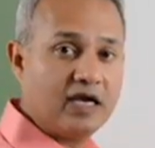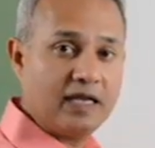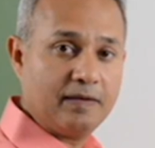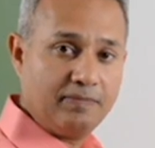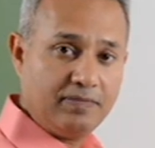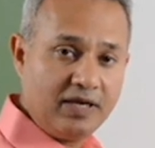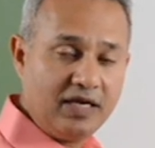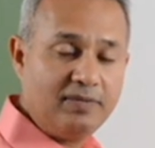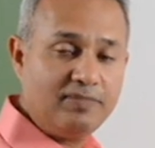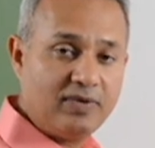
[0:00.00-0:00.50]
and
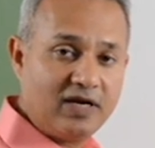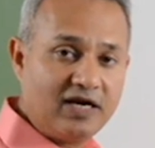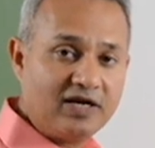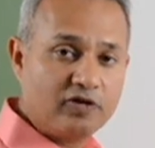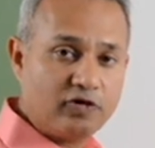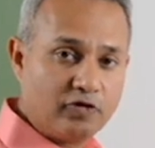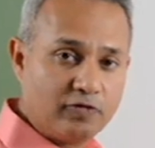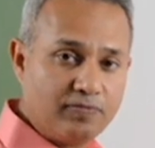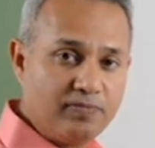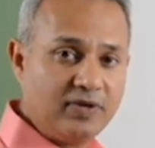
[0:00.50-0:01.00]
B blood
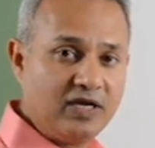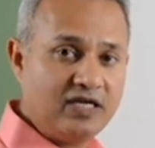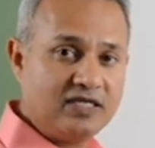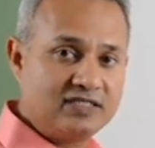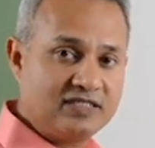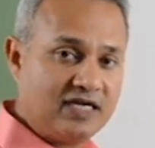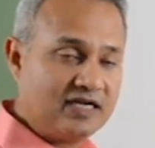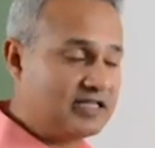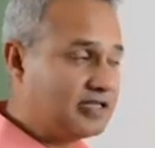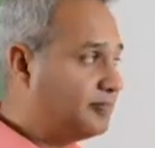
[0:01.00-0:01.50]
group means
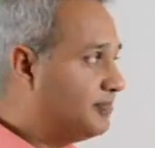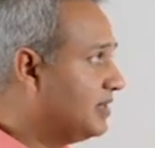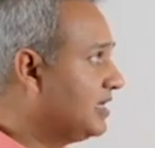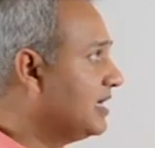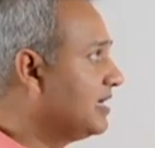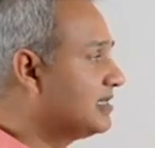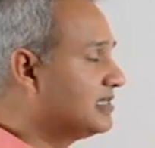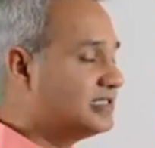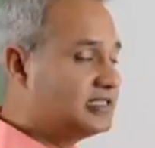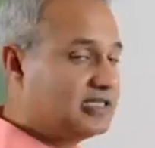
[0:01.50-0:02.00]
that the B
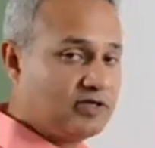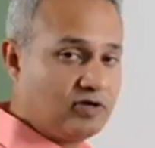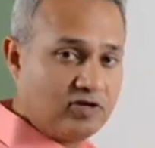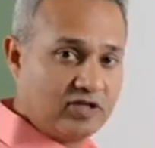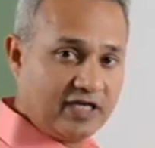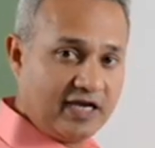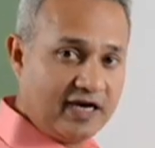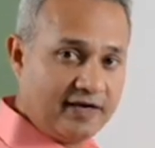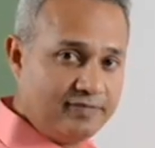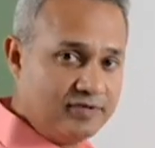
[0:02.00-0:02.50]
antigen on
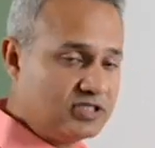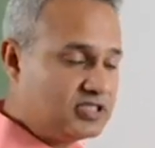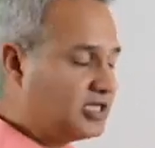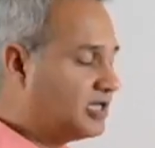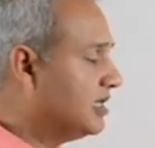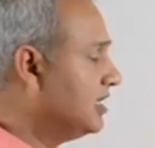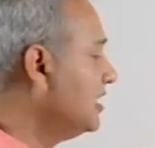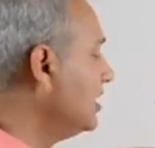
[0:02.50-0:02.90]
the RBC